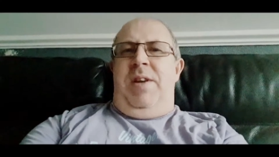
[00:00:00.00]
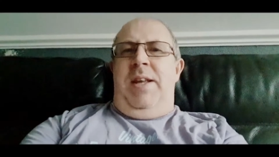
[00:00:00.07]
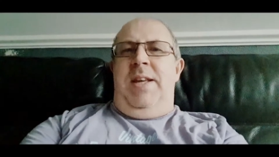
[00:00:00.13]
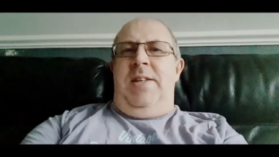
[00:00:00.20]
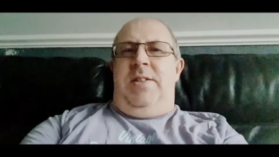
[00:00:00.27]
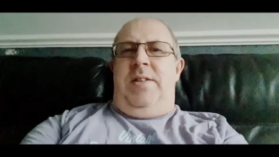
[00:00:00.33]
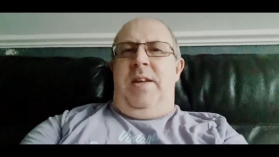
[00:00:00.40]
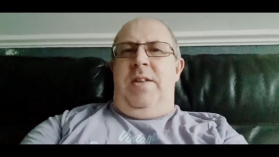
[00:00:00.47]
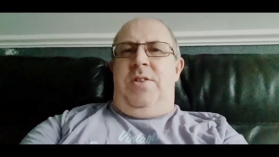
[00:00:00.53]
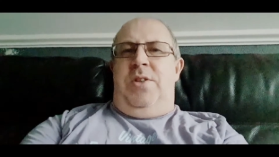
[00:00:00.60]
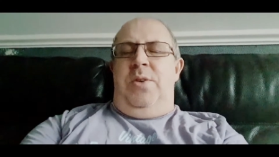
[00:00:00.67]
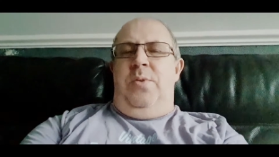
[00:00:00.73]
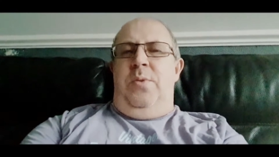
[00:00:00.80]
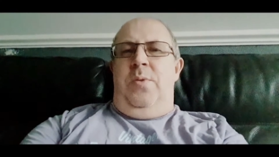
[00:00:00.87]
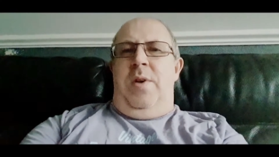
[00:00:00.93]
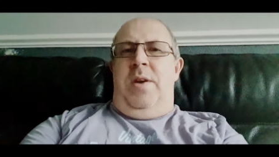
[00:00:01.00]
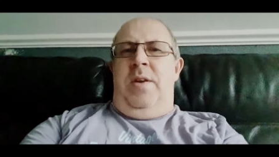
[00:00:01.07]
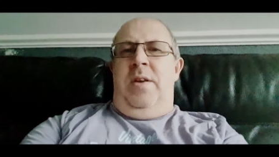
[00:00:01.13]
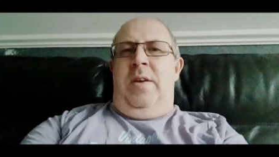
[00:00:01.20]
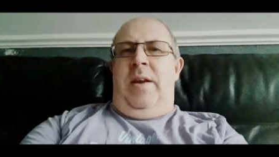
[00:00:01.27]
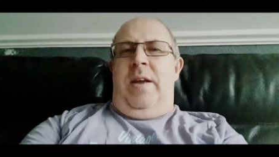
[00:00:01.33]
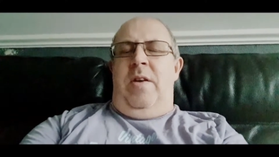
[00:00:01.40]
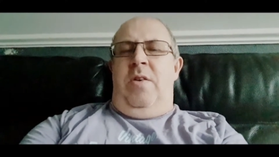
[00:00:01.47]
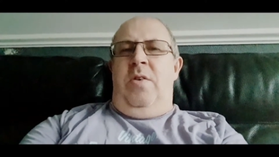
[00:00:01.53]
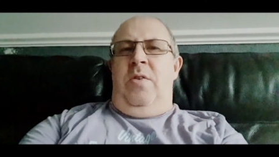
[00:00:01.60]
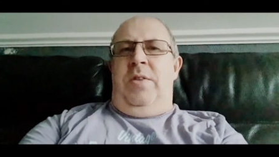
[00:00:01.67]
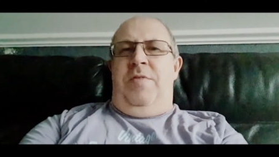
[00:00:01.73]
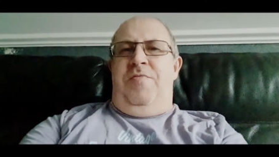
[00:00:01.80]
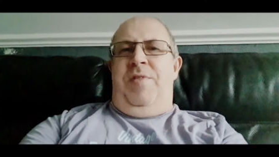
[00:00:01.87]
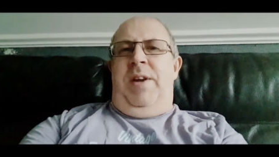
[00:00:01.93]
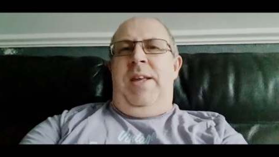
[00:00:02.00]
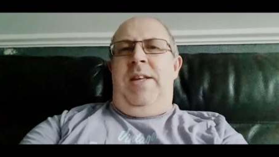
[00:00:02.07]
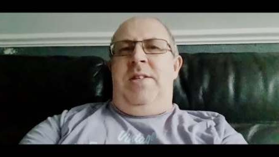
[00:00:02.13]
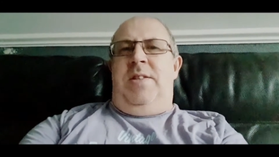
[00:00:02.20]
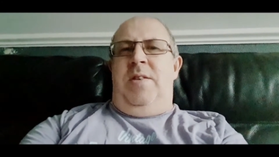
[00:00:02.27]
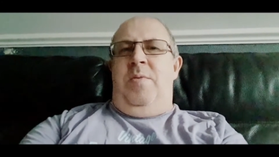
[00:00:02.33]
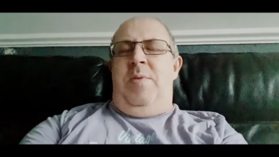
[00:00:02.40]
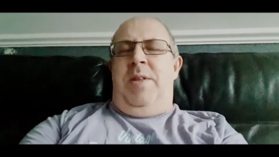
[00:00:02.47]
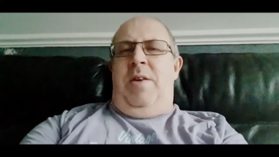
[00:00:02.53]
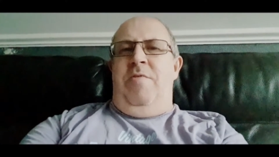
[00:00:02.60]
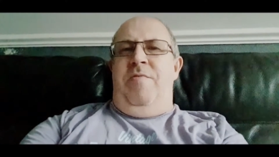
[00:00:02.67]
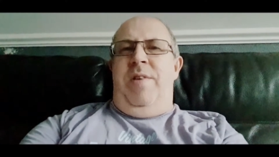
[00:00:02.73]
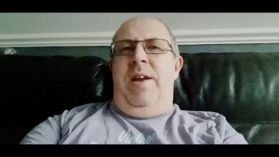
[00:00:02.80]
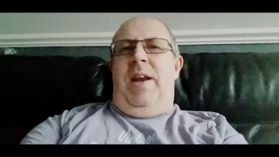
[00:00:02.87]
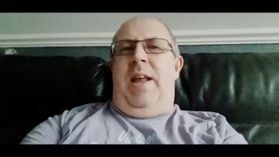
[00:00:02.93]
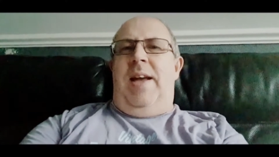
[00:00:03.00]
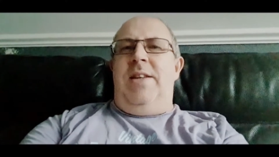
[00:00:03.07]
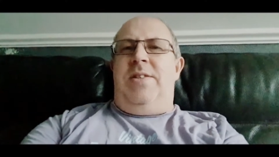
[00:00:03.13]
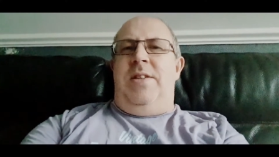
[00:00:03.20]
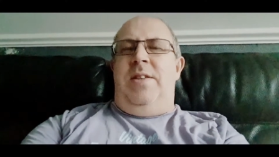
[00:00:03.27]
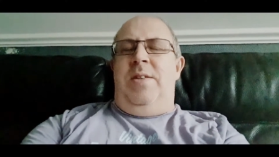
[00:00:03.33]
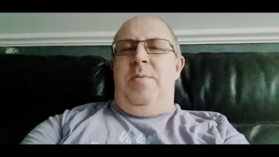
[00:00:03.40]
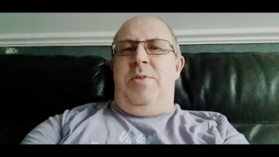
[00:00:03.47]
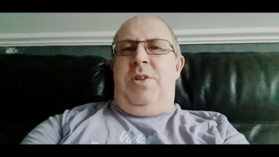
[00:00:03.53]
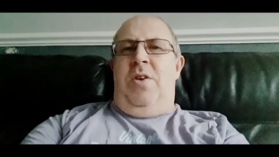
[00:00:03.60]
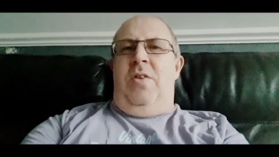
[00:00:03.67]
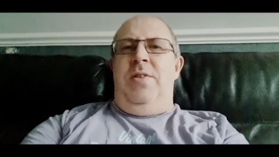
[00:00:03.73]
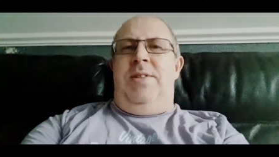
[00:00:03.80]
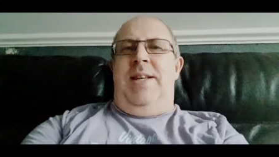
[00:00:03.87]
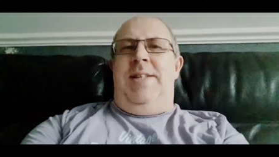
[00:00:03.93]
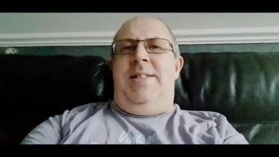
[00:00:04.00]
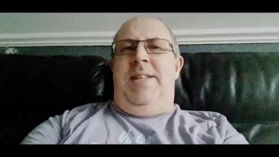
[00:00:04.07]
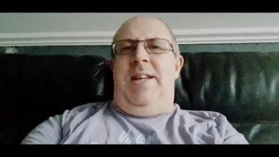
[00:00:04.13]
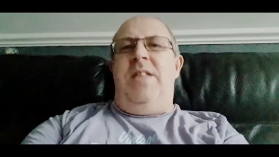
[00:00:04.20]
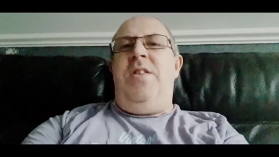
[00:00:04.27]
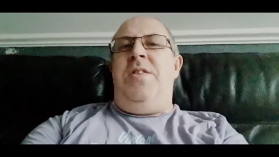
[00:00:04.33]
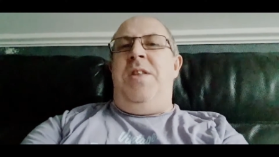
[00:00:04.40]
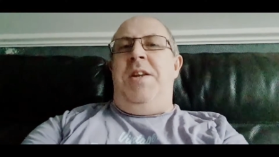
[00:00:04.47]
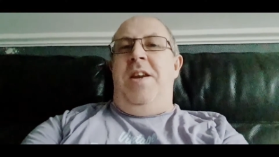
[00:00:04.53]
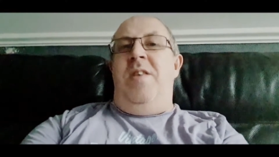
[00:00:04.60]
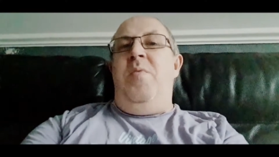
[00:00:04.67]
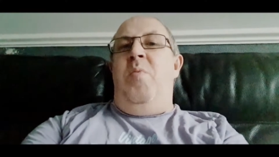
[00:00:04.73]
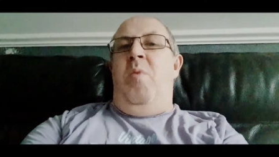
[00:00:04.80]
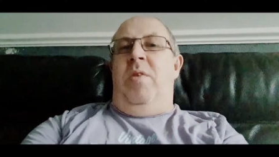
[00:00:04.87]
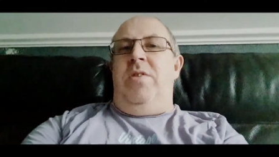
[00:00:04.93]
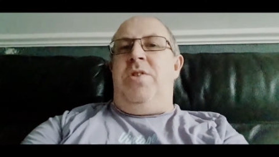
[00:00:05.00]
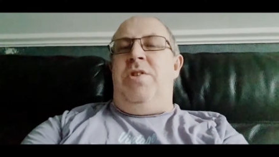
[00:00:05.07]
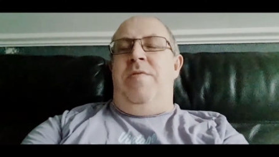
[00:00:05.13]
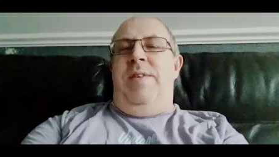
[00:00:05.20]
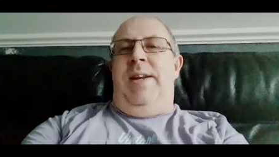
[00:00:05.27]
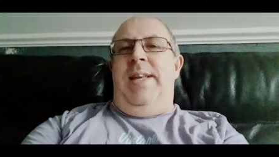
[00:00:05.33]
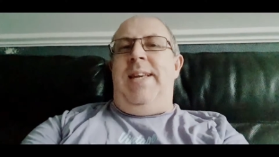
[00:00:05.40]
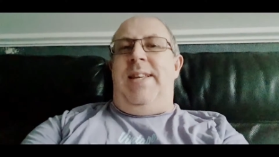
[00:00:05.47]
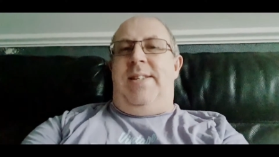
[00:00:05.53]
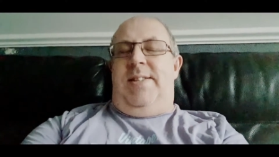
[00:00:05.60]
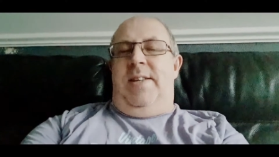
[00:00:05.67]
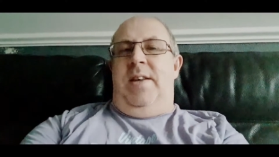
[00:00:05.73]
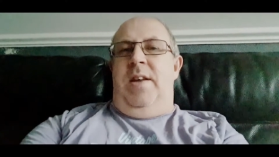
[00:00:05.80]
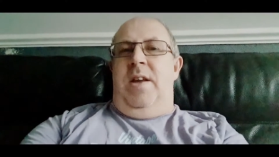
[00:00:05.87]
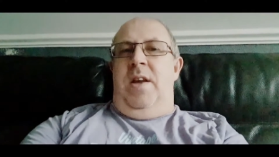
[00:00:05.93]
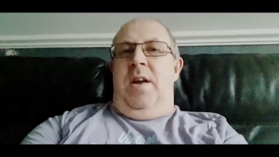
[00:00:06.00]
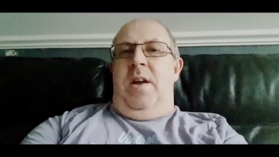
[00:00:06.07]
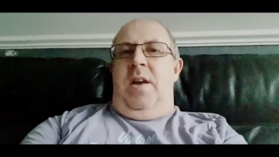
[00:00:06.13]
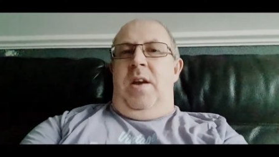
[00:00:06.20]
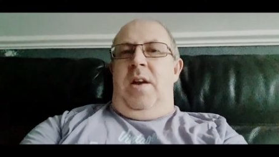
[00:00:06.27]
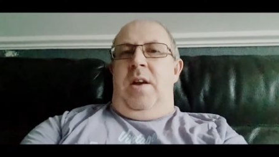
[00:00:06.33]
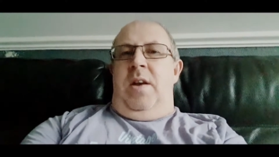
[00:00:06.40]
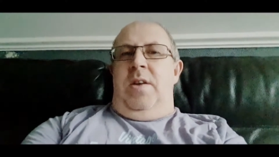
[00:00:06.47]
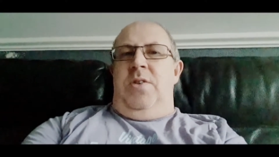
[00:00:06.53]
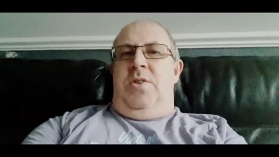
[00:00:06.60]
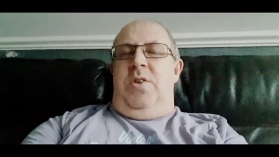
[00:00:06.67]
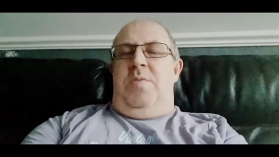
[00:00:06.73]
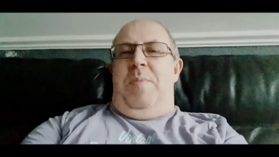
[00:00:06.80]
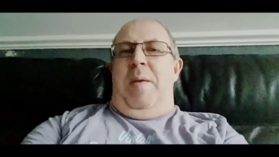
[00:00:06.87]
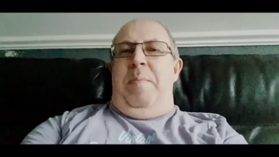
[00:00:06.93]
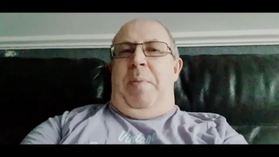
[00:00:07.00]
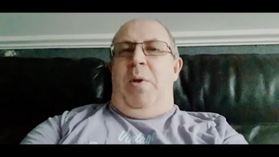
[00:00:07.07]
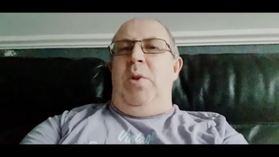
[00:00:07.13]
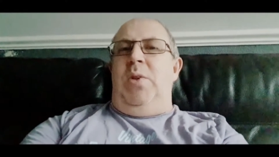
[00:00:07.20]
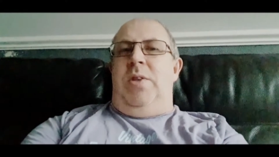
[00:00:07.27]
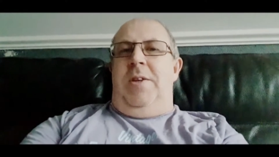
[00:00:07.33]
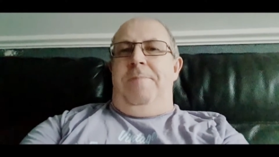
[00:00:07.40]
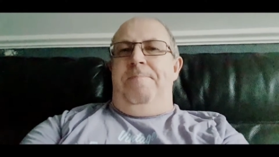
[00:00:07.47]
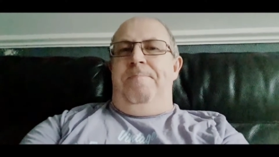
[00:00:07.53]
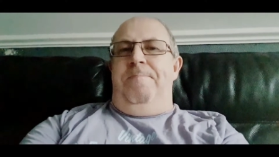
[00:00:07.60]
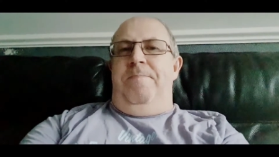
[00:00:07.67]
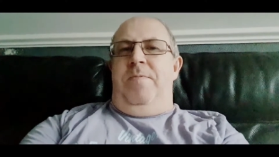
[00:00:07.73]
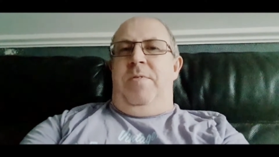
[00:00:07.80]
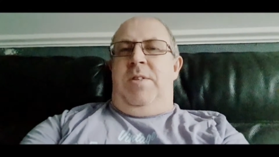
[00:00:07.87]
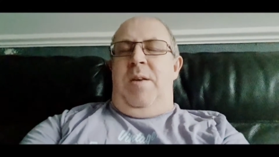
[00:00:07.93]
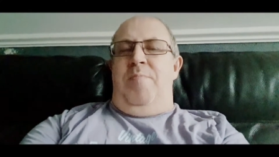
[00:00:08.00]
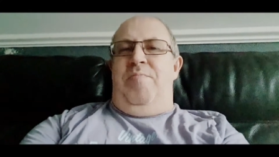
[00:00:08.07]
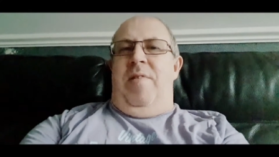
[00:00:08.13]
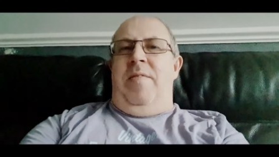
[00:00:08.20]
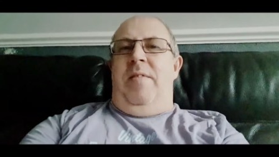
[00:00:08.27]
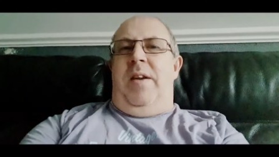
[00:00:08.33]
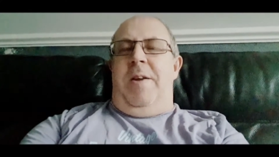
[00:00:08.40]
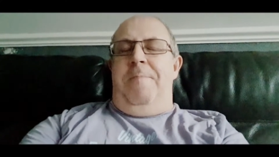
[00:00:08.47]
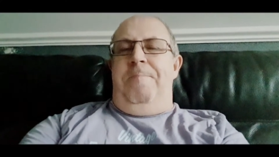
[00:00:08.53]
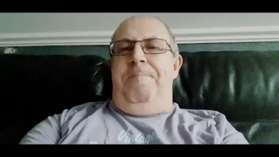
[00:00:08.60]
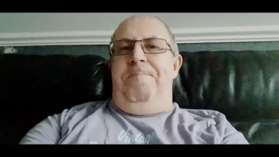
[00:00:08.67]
released it too early or oh, they've released it without realizing there was content in it that they didn't want to release. So it's been pulled temporarily.